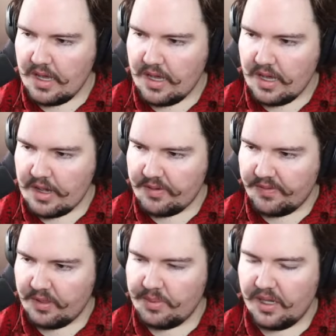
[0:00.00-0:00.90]
How we
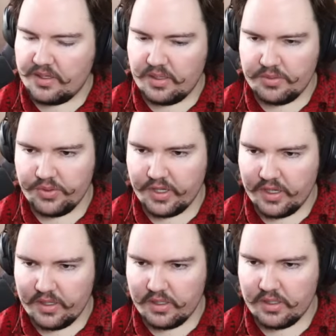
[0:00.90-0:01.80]
feeling, boss? I'm doing
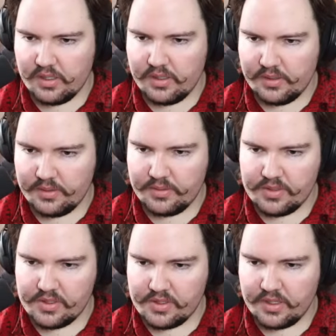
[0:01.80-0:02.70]
good.
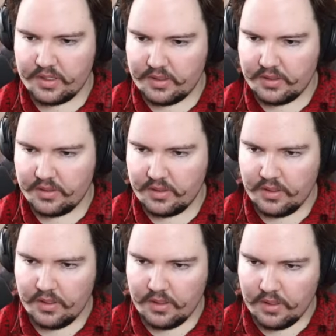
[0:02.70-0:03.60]
Just
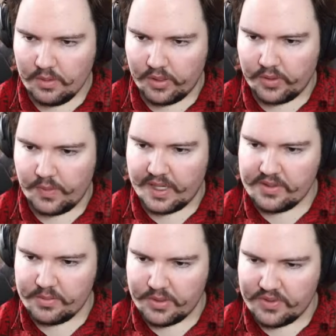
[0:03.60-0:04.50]
working away at
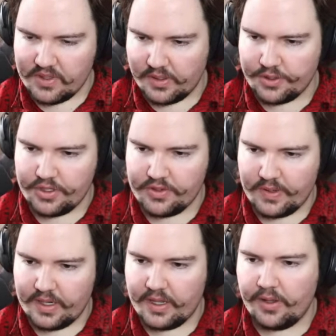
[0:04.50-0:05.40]
some new synergies
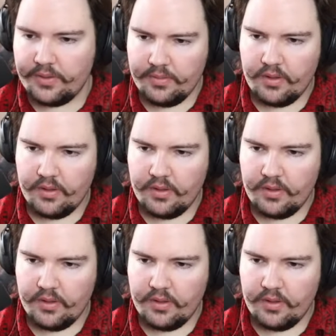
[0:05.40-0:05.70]
right now.